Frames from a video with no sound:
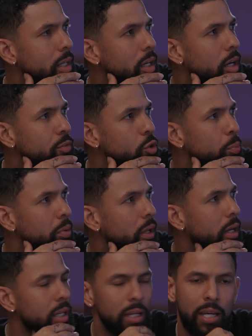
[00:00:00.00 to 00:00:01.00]
of you
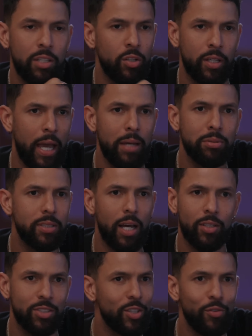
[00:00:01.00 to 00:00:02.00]
play, and your game
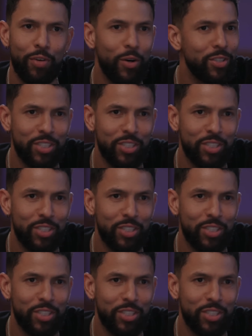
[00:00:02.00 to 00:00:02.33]
style is still very